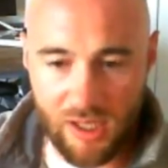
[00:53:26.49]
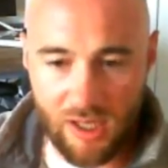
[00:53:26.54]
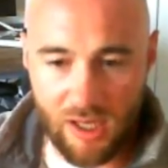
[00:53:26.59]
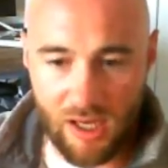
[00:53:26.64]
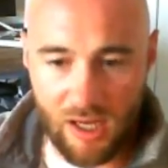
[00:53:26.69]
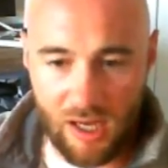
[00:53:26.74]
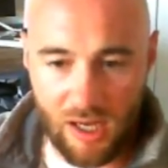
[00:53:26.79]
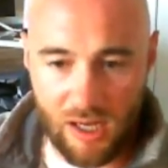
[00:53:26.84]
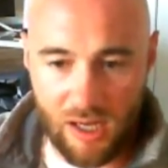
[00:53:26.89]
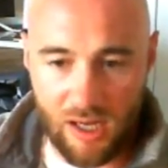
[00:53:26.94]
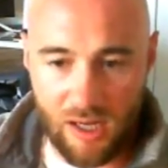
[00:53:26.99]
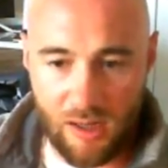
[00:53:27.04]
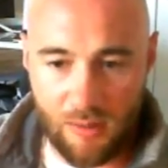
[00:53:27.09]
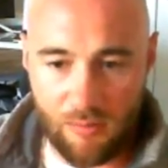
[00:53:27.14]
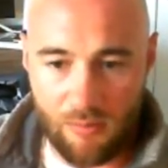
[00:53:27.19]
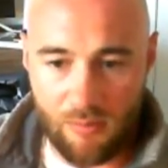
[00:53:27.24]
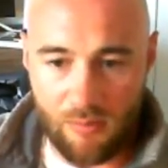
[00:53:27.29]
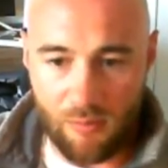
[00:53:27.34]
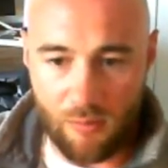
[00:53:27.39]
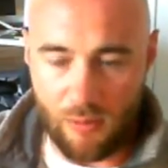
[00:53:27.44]

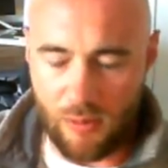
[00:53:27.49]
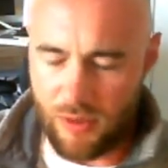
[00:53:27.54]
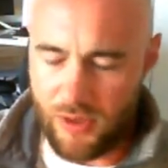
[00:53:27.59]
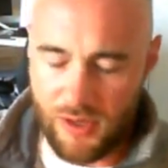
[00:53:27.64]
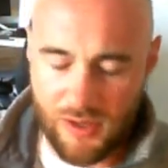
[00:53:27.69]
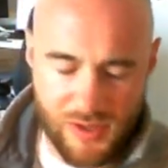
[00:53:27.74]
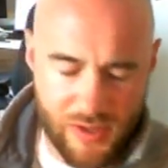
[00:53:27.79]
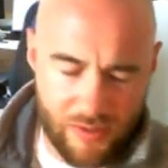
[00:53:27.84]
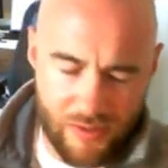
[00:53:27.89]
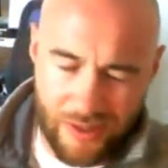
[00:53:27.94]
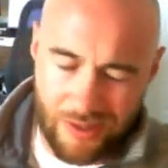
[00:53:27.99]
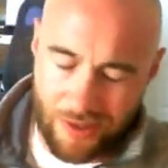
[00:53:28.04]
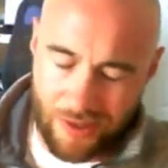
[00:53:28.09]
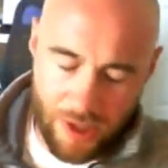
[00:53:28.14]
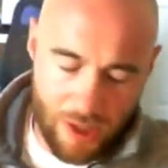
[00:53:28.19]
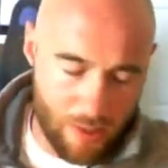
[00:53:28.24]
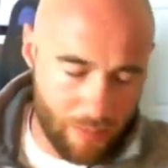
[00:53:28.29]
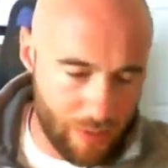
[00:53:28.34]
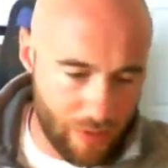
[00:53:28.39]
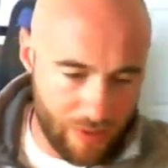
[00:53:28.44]
But there's only
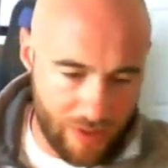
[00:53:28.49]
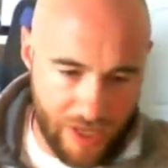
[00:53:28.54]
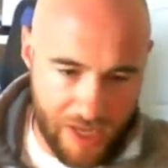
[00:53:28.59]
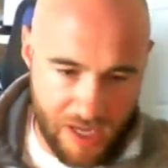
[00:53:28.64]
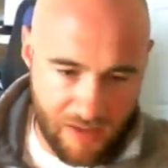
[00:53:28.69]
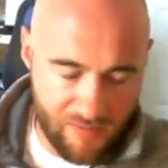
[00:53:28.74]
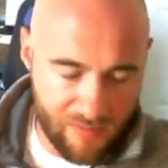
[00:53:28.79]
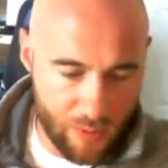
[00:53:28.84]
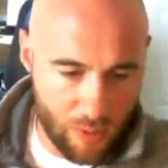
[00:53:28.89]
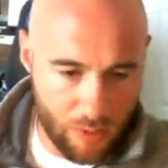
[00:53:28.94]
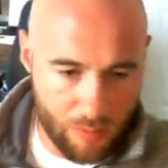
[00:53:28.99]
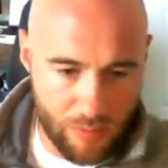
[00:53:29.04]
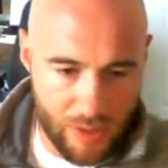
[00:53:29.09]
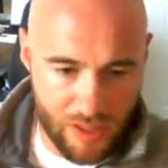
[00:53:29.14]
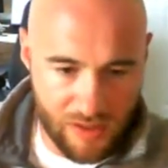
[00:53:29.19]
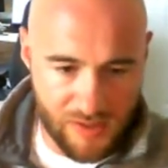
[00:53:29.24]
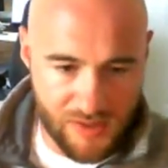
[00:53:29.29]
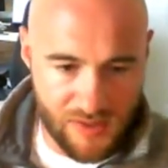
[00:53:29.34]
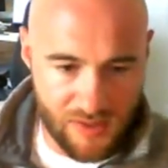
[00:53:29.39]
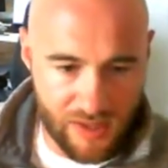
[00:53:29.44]
a handful of
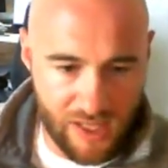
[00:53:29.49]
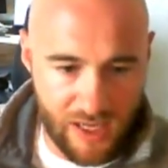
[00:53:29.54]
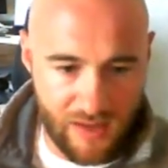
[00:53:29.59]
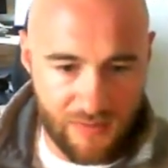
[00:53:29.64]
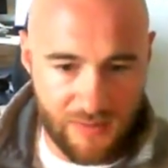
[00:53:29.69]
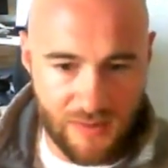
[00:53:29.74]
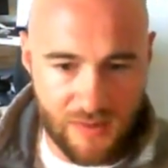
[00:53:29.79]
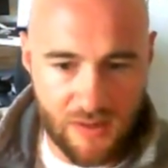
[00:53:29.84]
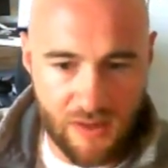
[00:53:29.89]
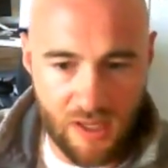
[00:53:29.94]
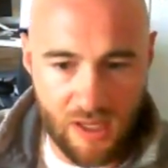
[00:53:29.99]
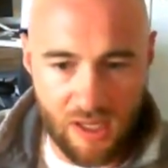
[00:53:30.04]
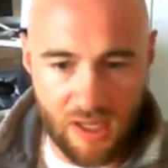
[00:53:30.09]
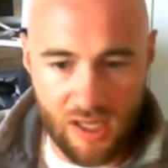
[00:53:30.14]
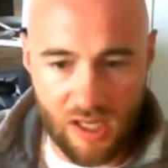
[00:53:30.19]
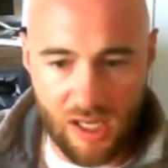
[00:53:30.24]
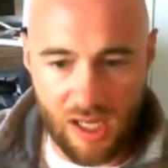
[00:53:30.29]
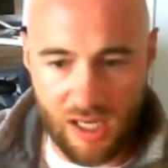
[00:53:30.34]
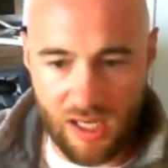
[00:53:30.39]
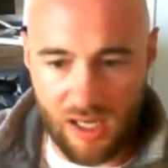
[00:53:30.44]
bugs left
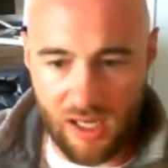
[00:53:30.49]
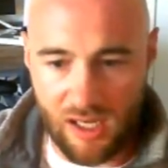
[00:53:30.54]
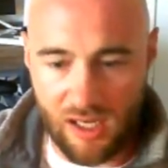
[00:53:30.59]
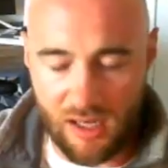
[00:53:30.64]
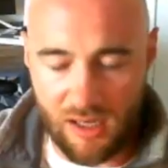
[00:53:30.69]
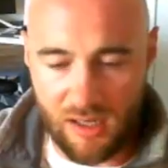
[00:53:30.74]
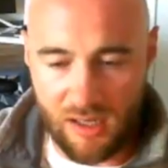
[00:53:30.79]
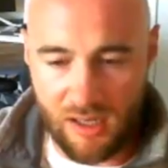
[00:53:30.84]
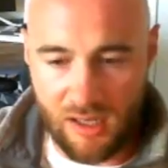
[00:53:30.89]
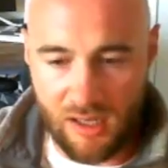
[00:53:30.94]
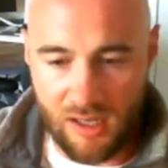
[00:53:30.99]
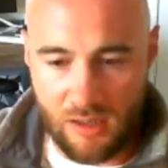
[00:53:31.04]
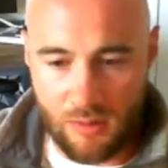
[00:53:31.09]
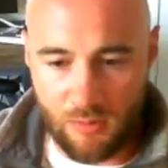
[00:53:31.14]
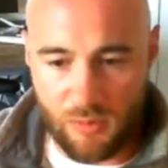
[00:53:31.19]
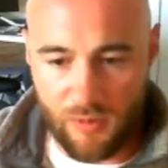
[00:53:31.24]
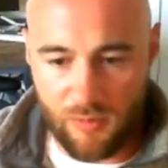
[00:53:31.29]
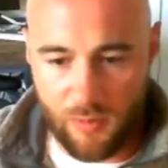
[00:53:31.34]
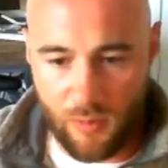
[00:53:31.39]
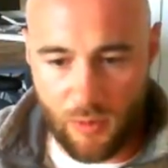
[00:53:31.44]

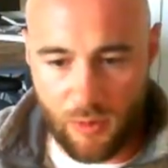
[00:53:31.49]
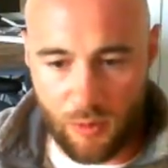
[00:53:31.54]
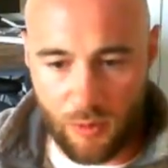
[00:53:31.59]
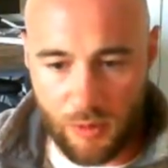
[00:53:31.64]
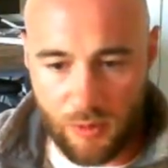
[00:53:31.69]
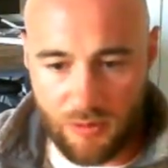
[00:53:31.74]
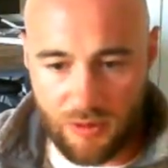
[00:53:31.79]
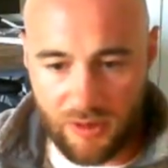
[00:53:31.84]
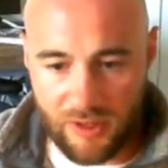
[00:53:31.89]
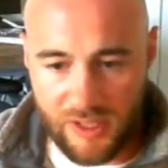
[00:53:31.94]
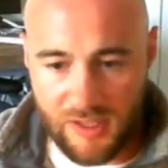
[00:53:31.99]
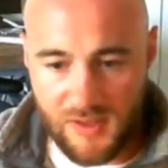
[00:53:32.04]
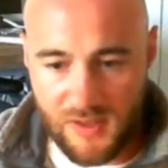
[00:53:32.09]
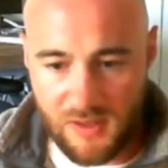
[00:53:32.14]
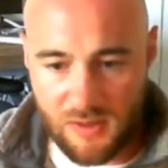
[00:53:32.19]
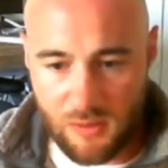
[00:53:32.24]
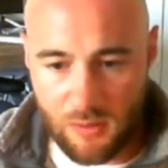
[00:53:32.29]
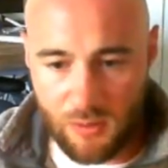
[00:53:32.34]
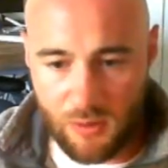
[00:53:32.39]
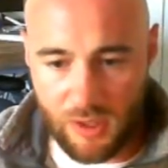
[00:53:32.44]
before we release
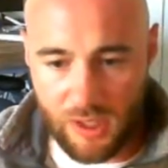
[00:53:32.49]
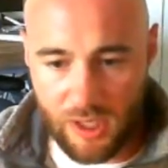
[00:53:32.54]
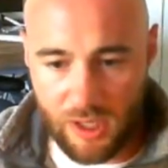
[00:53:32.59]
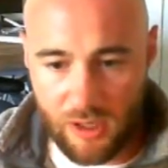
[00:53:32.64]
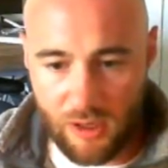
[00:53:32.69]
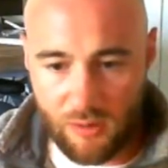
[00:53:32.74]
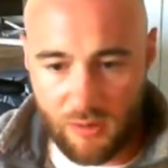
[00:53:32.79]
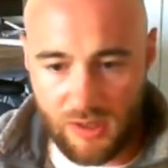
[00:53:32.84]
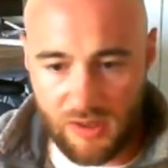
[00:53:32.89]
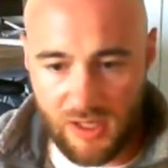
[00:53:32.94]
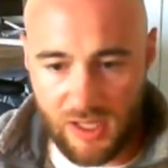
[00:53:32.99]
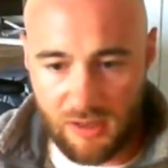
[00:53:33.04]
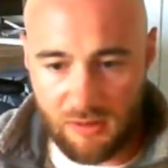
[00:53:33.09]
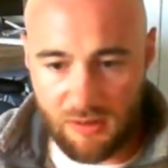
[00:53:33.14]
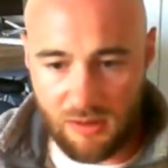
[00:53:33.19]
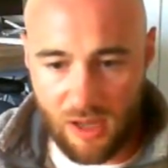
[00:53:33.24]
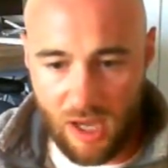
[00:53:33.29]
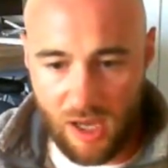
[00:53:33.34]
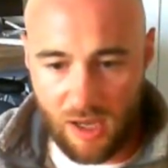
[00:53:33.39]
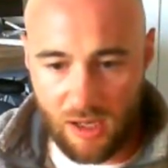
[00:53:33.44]
2.0, and then
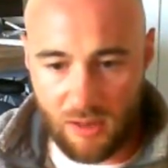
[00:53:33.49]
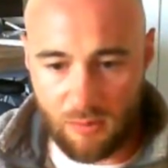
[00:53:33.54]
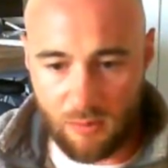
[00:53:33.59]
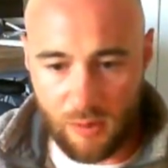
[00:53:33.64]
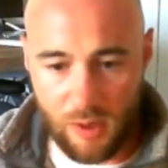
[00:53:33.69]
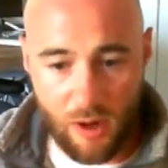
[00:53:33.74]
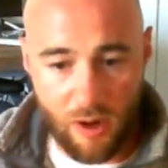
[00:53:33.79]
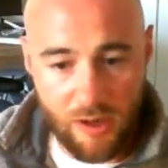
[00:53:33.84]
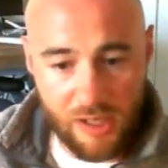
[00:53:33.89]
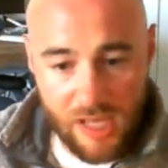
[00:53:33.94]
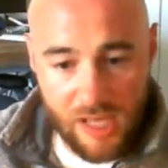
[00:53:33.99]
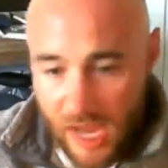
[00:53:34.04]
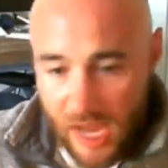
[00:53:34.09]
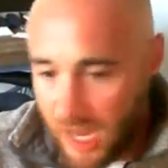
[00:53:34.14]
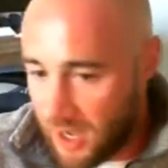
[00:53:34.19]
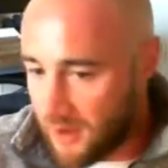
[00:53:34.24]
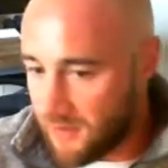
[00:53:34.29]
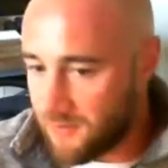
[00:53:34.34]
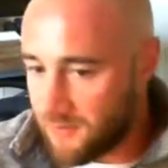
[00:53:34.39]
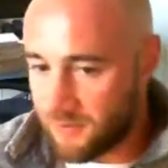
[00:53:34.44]
we already
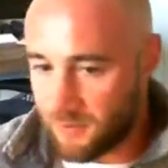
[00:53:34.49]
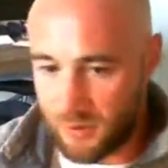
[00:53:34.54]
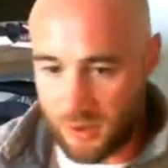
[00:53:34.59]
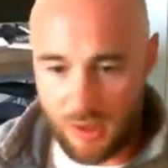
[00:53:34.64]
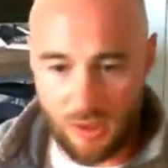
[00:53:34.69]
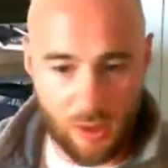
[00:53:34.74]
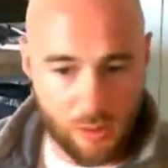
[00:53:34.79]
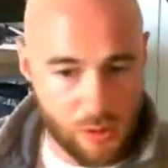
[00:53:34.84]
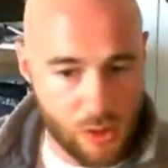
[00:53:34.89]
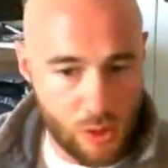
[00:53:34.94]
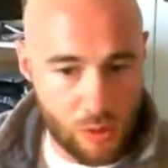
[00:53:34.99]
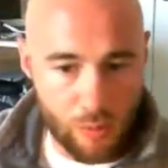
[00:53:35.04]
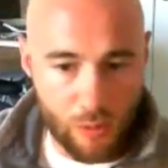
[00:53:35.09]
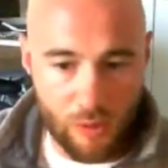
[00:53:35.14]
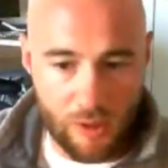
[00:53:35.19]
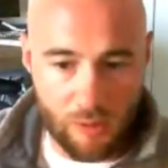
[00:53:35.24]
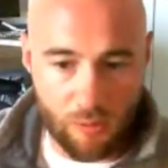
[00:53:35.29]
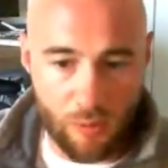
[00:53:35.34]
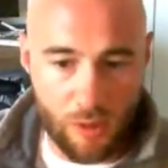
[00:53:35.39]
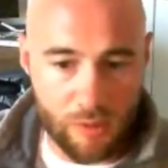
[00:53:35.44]
have
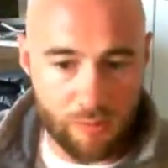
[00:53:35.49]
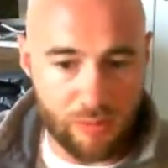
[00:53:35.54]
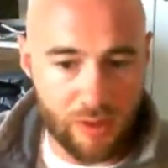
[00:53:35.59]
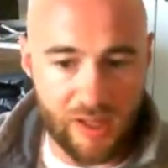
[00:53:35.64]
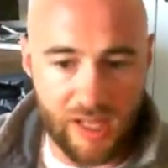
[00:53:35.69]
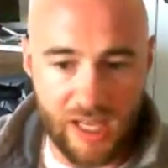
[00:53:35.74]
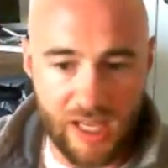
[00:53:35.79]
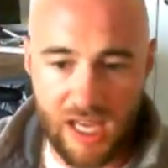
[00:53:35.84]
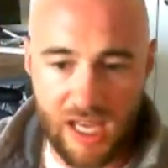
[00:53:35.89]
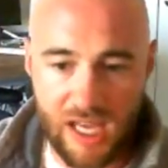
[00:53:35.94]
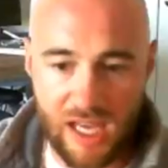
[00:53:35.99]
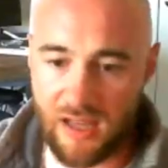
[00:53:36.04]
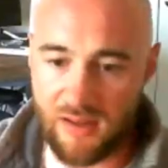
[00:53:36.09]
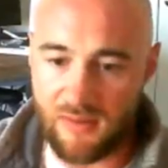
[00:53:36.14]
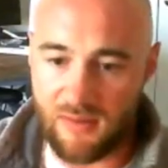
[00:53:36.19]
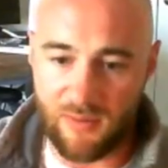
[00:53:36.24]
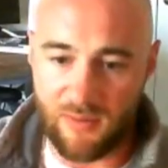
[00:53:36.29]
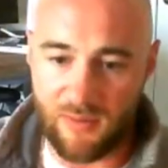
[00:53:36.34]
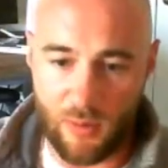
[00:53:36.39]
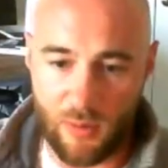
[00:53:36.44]
2.1 planned
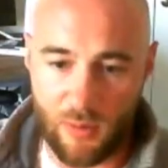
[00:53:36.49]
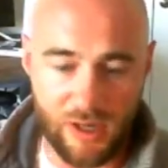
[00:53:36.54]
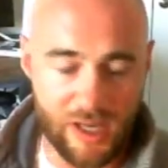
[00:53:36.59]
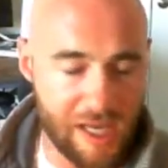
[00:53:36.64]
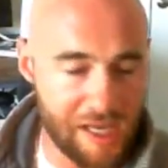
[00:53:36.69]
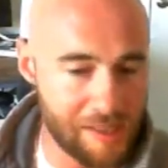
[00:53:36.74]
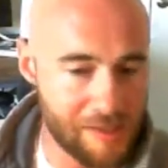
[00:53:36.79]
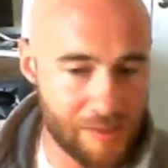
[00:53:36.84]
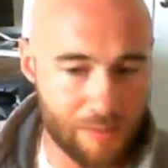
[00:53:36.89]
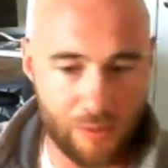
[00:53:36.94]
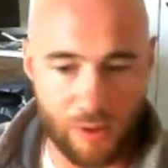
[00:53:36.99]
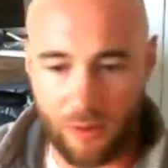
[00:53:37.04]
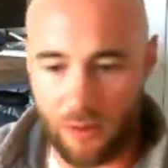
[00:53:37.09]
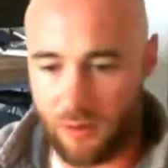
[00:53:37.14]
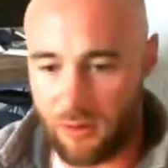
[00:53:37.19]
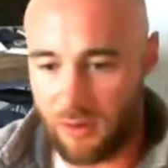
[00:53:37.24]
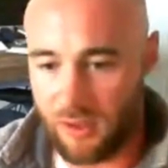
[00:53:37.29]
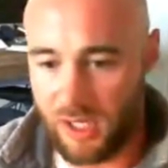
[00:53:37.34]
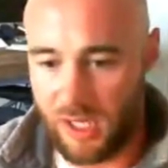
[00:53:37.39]
for cancelable